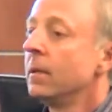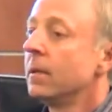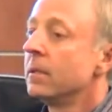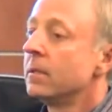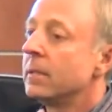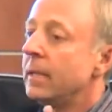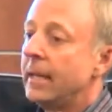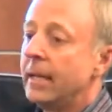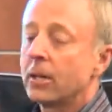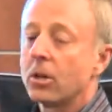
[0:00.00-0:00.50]

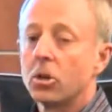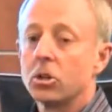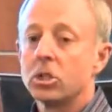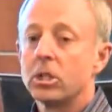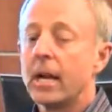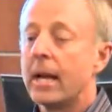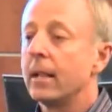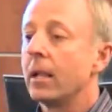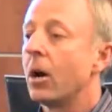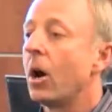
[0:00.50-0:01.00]
City of
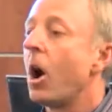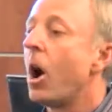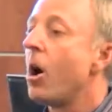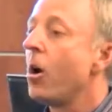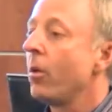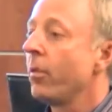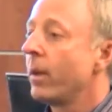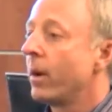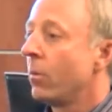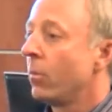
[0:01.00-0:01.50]
Coachella,
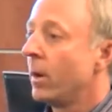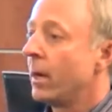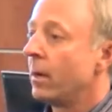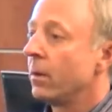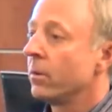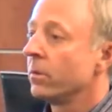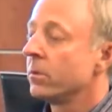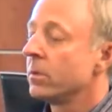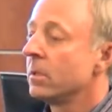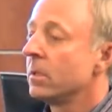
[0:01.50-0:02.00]
all their
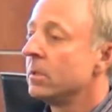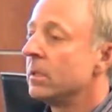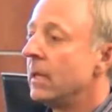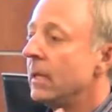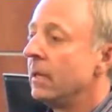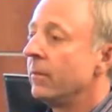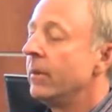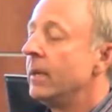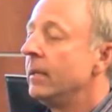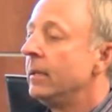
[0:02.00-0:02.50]
wells.
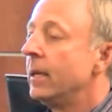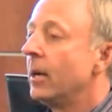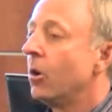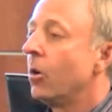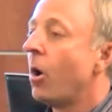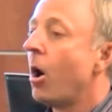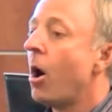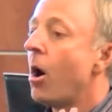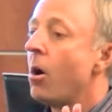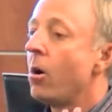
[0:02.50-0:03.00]
City of Indio,
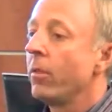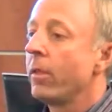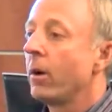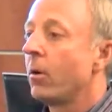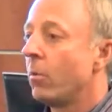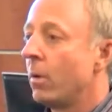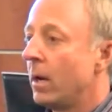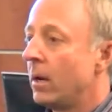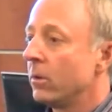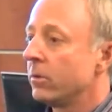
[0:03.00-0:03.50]
all their
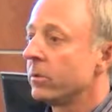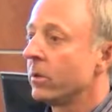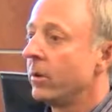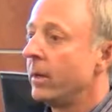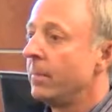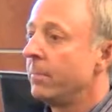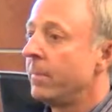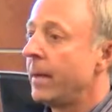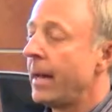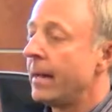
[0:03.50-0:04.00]
wells are
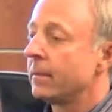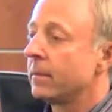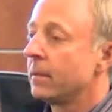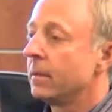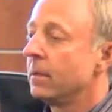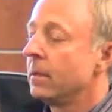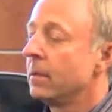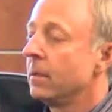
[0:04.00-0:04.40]
impacted.